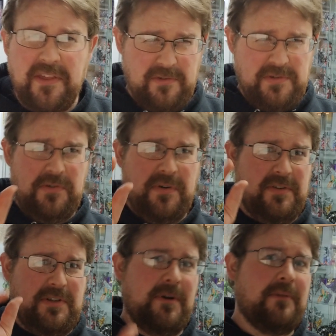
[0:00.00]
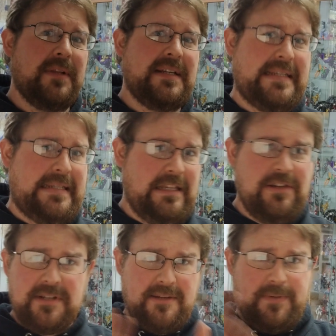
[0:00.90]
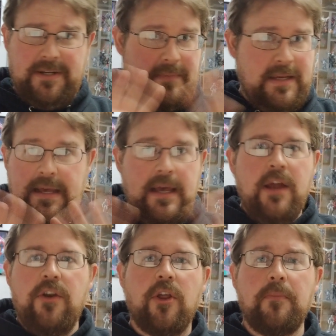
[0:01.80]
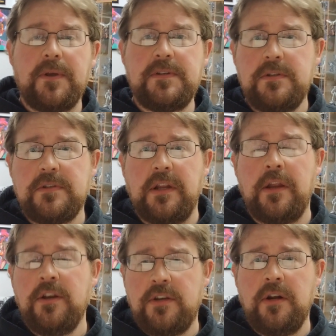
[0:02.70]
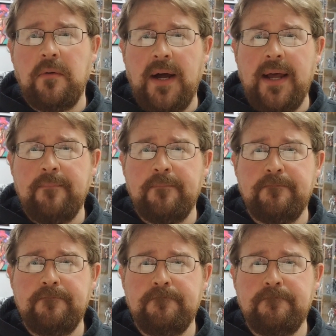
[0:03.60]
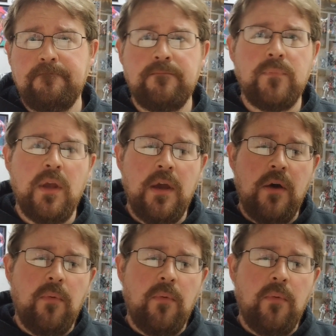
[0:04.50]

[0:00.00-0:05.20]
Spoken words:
2 other small places that use it, but no other place uses it. Do you know why? Well,